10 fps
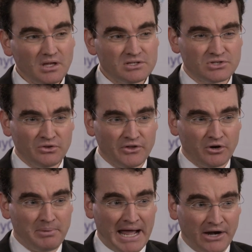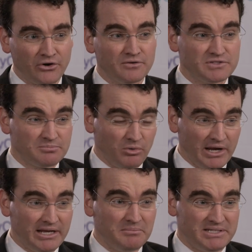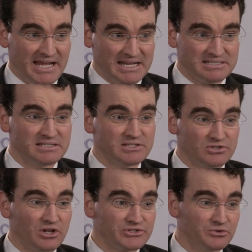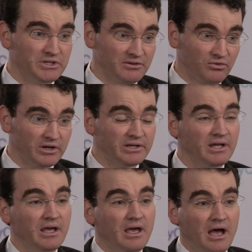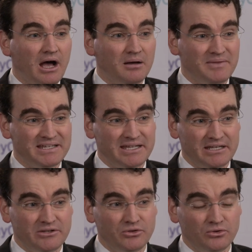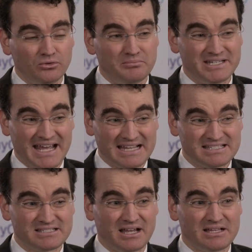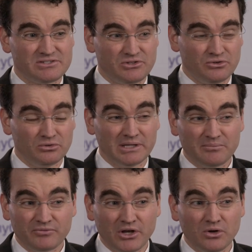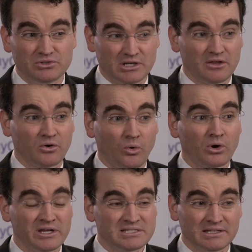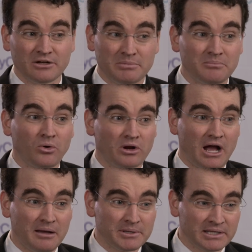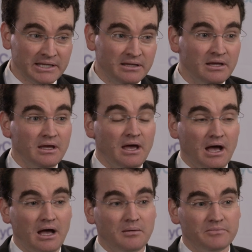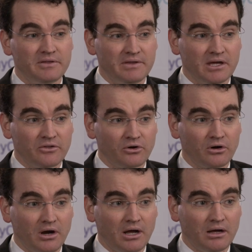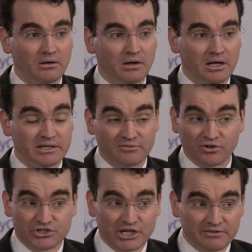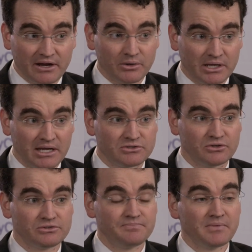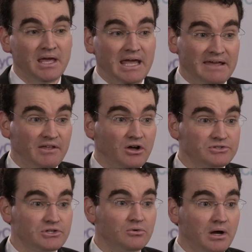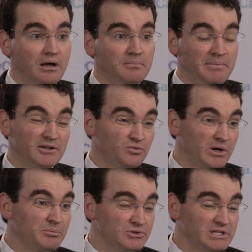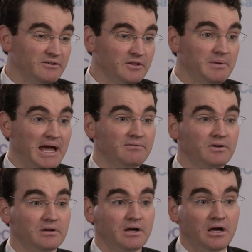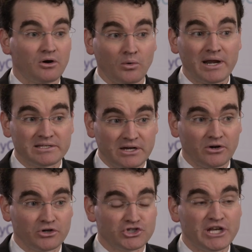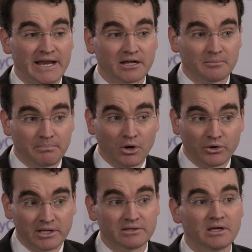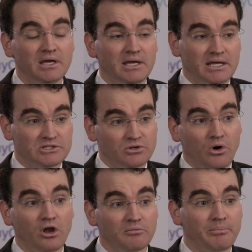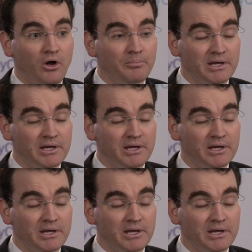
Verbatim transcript: so their pattern of spread and metastasis is also different. Um, they tend to metastasize to lymph nodes and other organs a little bit more commonly um, than the other uh, uh, differentiated thyroid cancers. And they also, um, about 20% of them have a, a, hereditary or genetic component. And so all, all